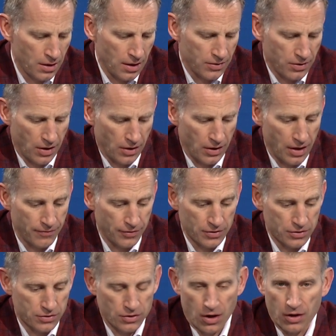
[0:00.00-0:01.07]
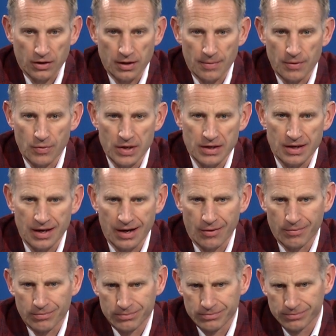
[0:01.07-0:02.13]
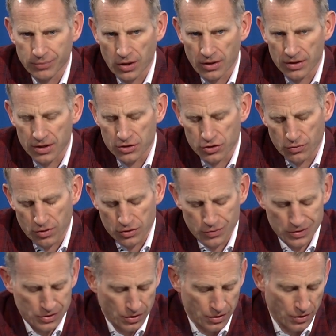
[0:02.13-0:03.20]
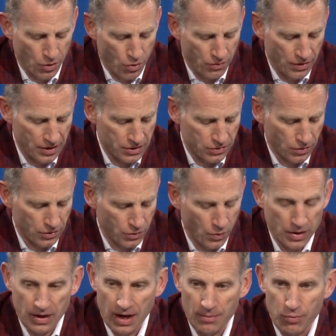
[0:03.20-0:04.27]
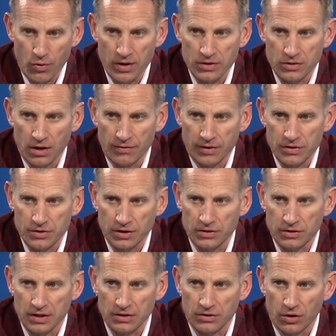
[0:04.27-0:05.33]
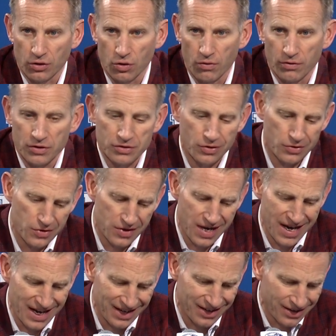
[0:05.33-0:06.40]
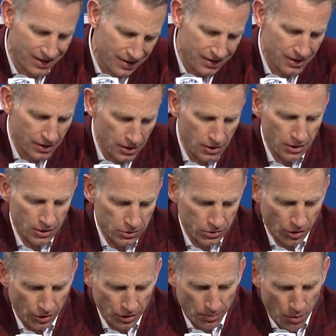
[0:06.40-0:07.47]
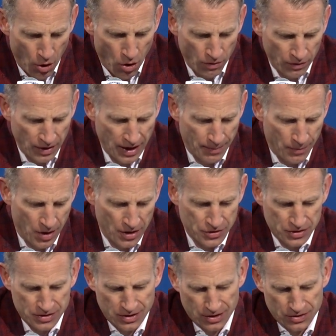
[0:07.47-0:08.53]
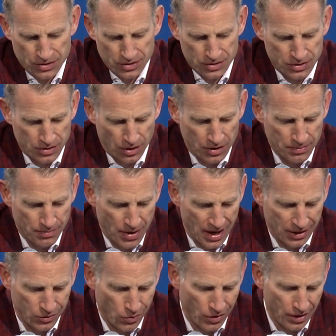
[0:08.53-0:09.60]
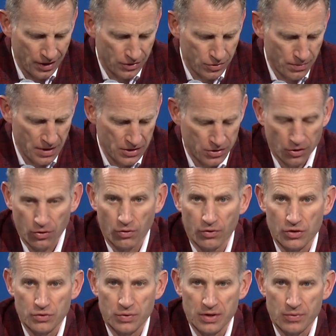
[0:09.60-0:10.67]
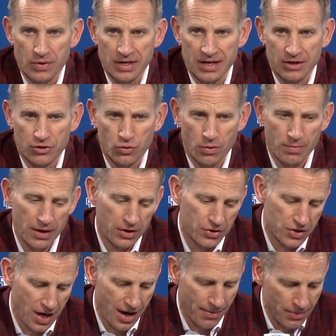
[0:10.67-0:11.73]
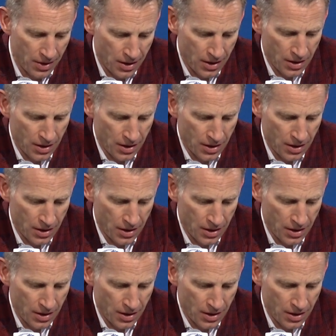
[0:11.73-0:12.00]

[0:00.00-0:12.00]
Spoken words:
I thought our efforts stunk. I mean, part of the issue was we turned it over. They scored 29 points off our 16 turnovers, so you can't turn the ball over that much. Our starting backcourt had too many turnovers. We need to do a better job